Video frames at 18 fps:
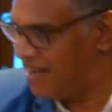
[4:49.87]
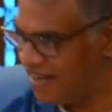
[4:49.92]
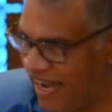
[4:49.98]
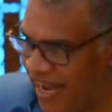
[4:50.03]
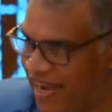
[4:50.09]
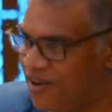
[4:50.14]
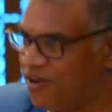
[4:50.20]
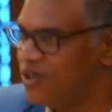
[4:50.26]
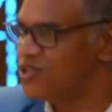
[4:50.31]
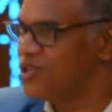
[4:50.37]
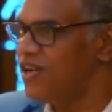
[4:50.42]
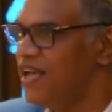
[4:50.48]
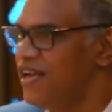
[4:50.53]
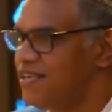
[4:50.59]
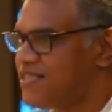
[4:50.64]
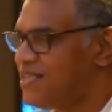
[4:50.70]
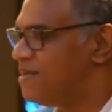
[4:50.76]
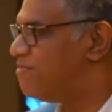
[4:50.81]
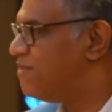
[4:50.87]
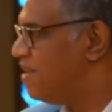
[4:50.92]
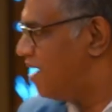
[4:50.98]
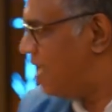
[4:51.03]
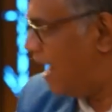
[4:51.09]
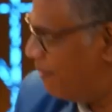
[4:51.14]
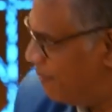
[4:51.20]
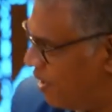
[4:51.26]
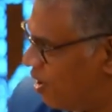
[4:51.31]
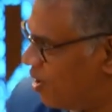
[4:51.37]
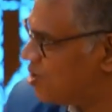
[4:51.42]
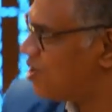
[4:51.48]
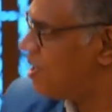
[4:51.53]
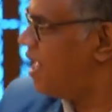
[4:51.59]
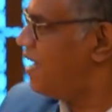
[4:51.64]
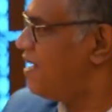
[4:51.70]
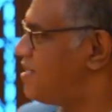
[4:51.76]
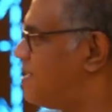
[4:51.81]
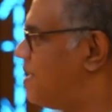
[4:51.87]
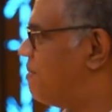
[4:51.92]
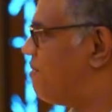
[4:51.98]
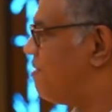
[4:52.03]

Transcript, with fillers: Gagayan also likes him. Amil also likes